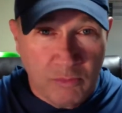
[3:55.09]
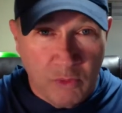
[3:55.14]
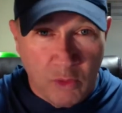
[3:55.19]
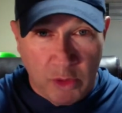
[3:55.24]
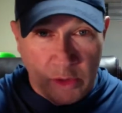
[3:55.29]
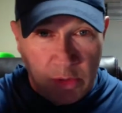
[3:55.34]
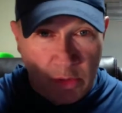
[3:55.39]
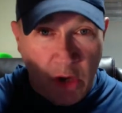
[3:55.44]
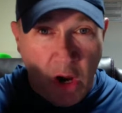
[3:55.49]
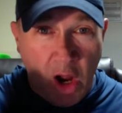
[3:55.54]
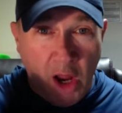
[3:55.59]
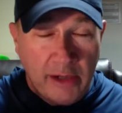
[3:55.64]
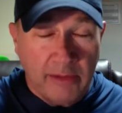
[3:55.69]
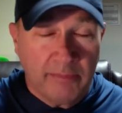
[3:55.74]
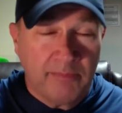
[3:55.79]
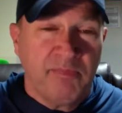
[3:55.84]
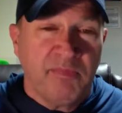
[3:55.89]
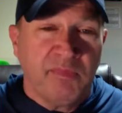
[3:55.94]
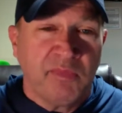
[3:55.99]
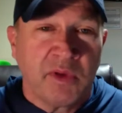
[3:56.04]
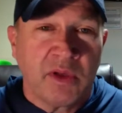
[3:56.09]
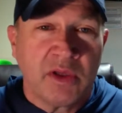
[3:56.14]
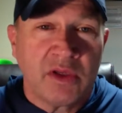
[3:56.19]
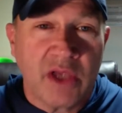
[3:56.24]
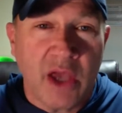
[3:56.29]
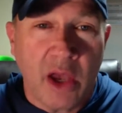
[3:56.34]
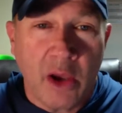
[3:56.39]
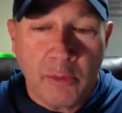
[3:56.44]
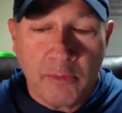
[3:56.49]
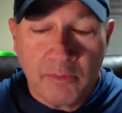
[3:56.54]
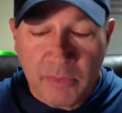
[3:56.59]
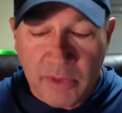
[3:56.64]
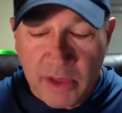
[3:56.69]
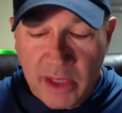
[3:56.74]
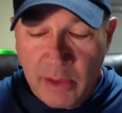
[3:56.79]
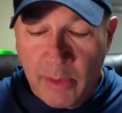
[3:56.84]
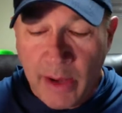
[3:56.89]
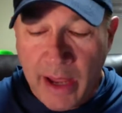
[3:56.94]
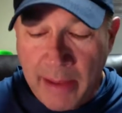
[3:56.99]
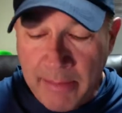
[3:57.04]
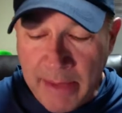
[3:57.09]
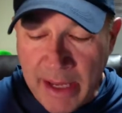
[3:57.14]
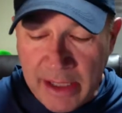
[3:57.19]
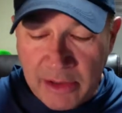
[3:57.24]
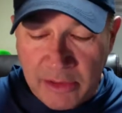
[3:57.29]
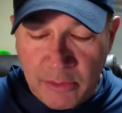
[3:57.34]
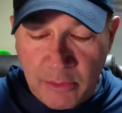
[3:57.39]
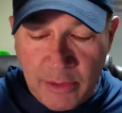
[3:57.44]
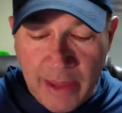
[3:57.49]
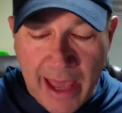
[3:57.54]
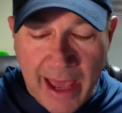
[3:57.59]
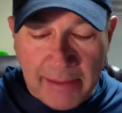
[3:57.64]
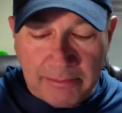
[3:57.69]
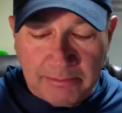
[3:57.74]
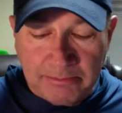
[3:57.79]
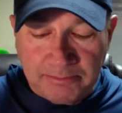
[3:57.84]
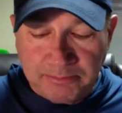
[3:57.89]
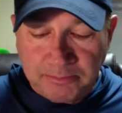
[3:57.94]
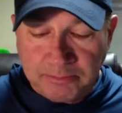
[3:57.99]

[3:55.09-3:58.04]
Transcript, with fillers: or you're gone. So anyway, I made it through that.